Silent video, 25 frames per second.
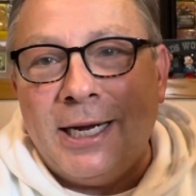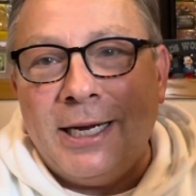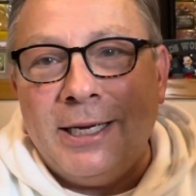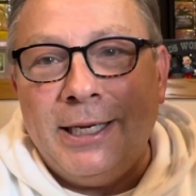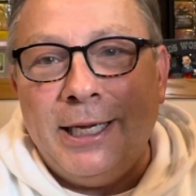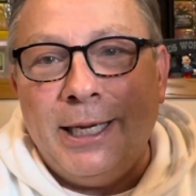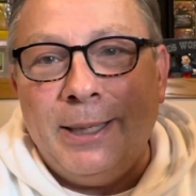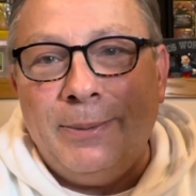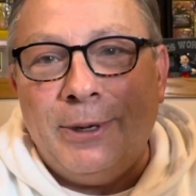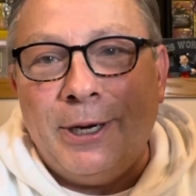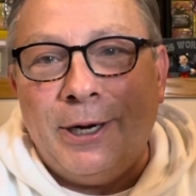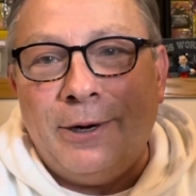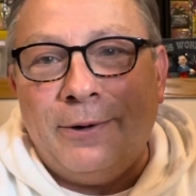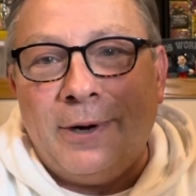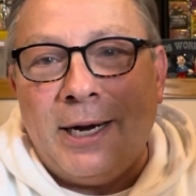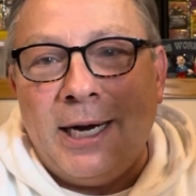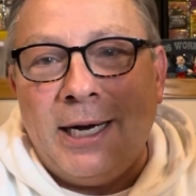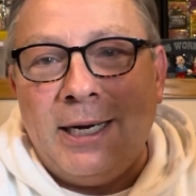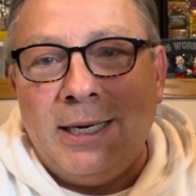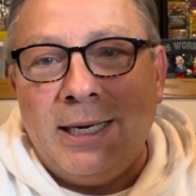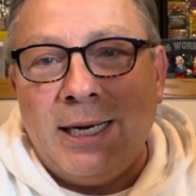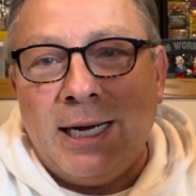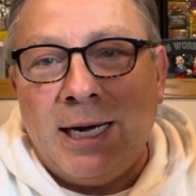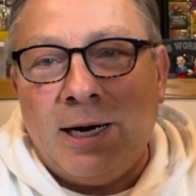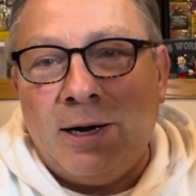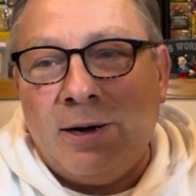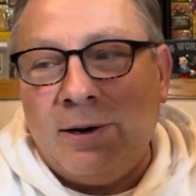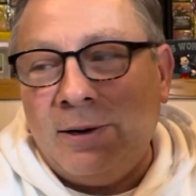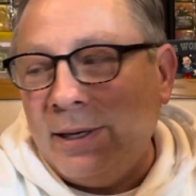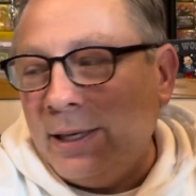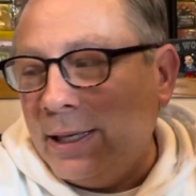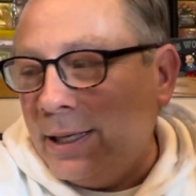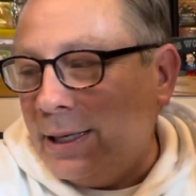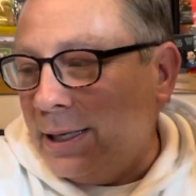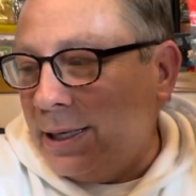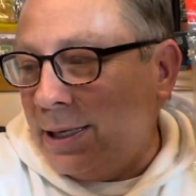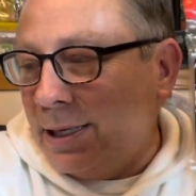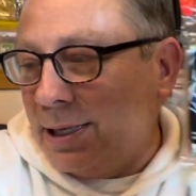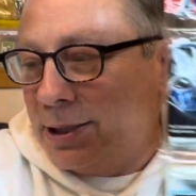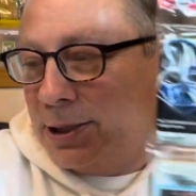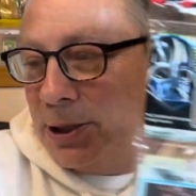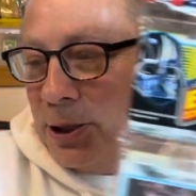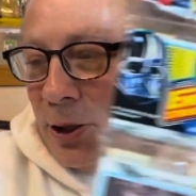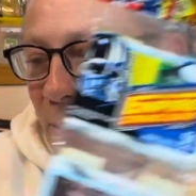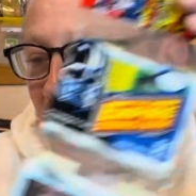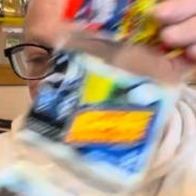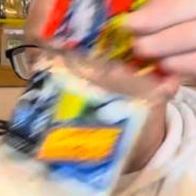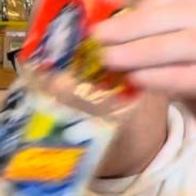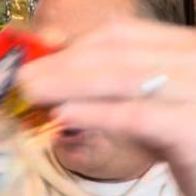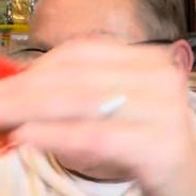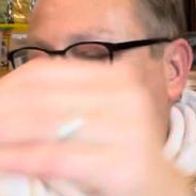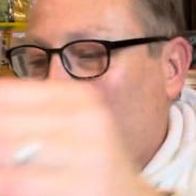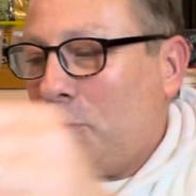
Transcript: on eBay right now. So all